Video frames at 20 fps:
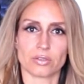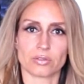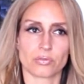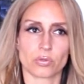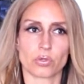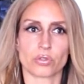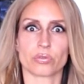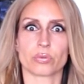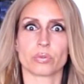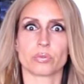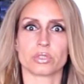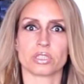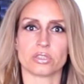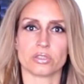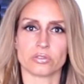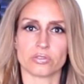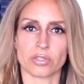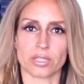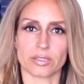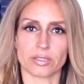Of course, we
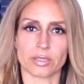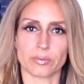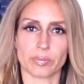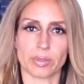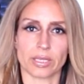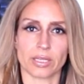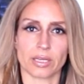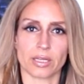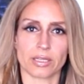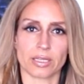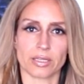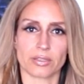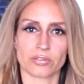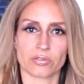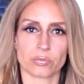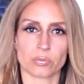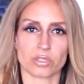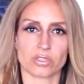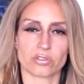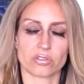wouldn't use
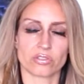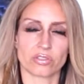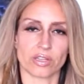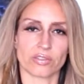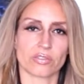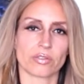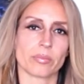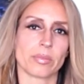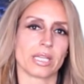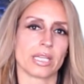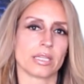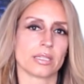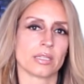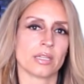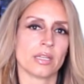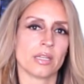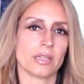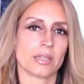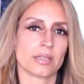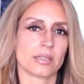antibiotics, which decimate
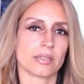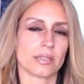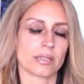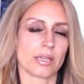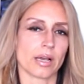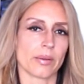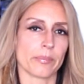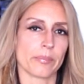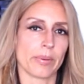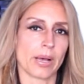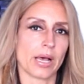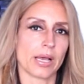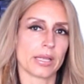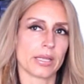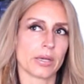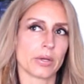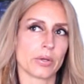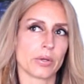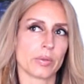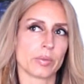the gut
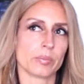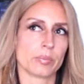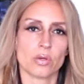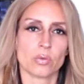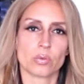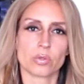biome.